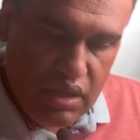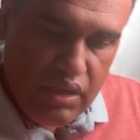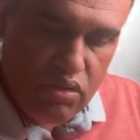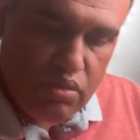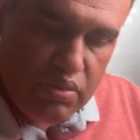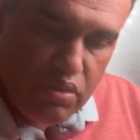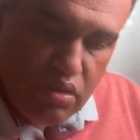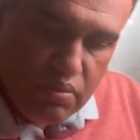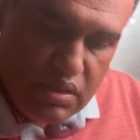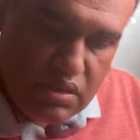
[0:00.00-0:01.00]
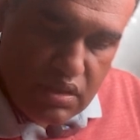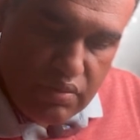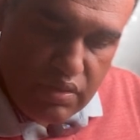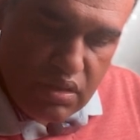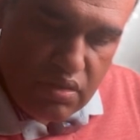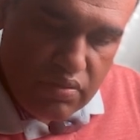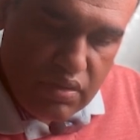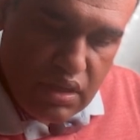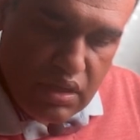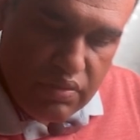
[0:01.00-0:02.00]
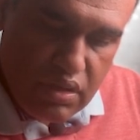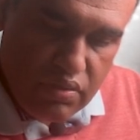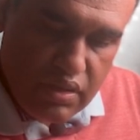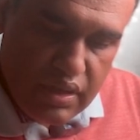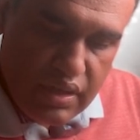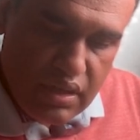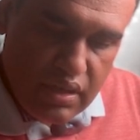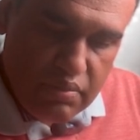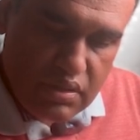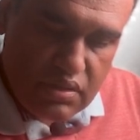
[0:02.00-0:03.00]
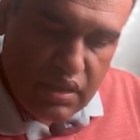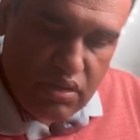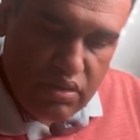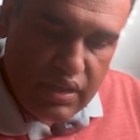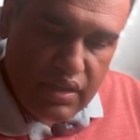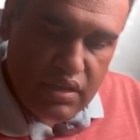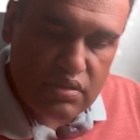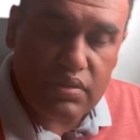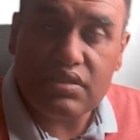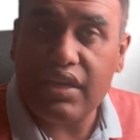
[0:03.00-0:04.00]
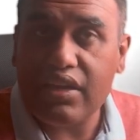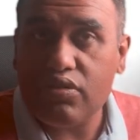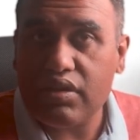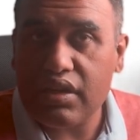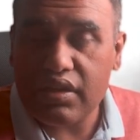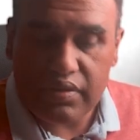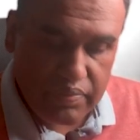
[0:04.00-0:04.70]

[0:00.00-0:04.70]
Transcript: I hope you all are aware of the Trendelenburg's gait or Trendelenburg sign over here.